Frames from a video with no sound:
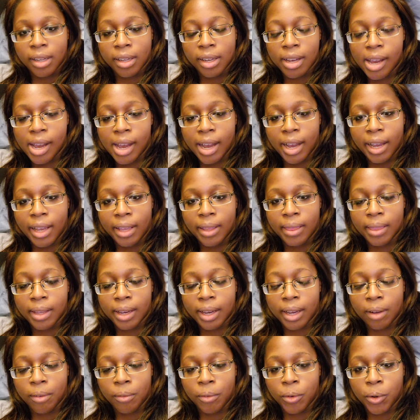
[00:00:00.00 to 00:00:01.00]
high
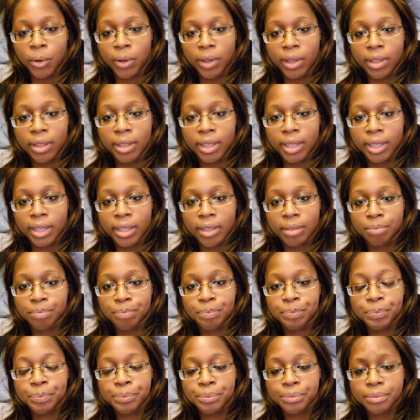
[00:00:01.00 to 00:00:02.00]
thyroid, then
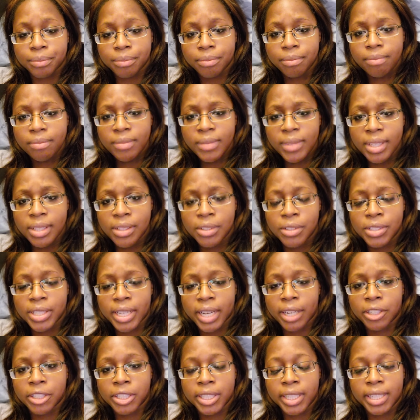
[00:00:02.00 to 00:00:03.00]
there's
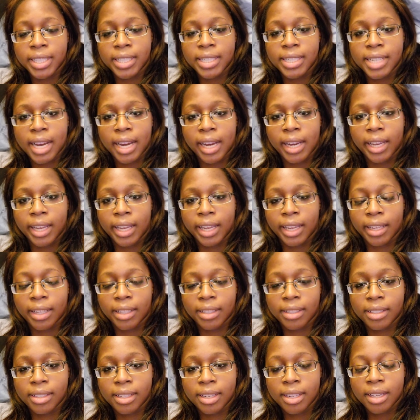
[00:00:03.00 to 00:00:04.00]
actually a diet
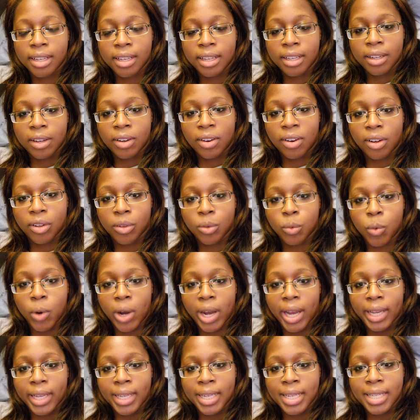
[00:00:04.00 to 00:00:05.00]
called
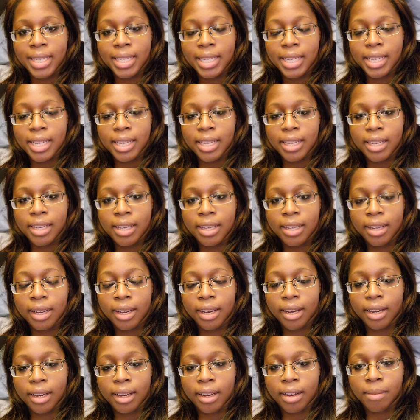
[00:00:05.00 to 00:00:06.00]
YD
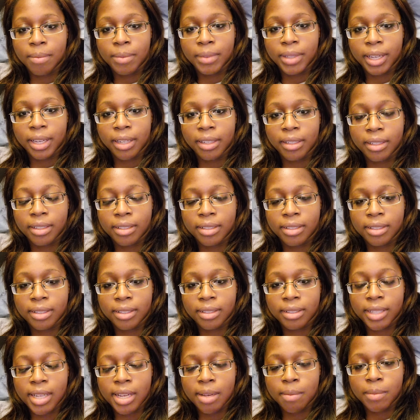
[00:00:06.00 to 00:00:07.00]
that does the
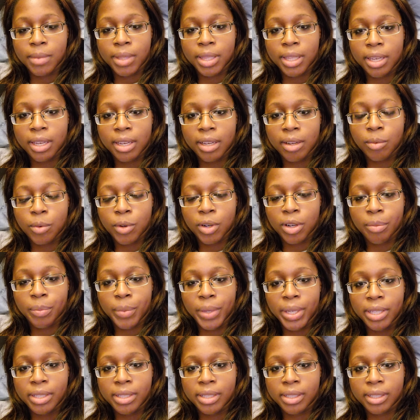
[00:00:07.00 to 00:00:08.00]
same thing, where it
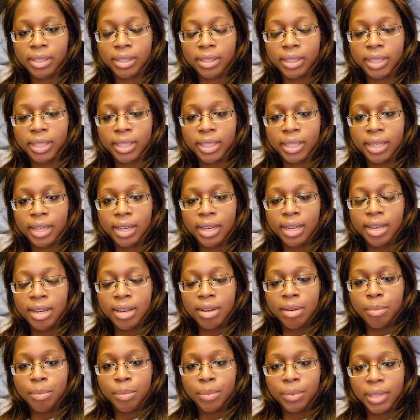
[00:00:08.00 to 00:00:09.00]
basically
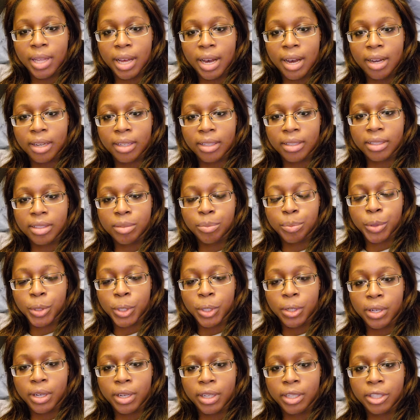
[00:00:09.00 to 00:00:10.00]
blocks
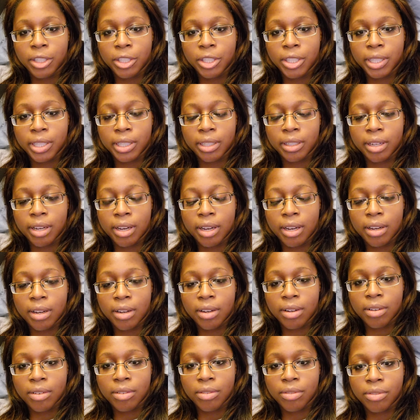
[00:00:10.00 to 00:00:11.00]
production
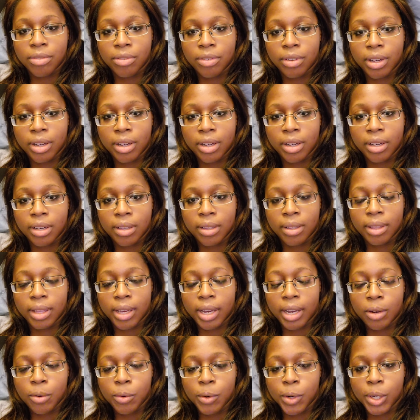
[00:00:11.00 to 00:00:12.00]
of
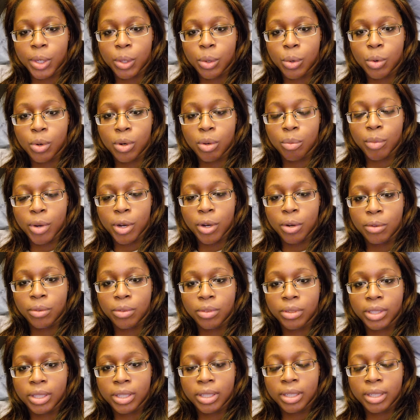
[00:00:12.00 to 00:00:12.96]
thyroid hormone.